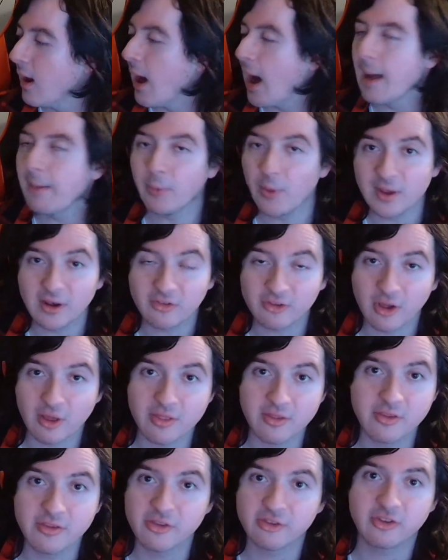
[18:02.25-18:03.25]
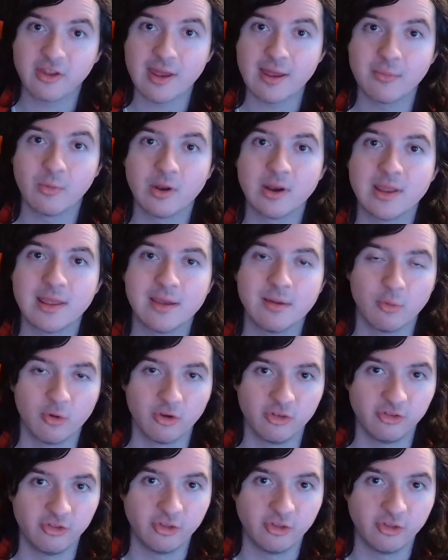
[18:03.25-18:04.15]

I played a ton of this game when it was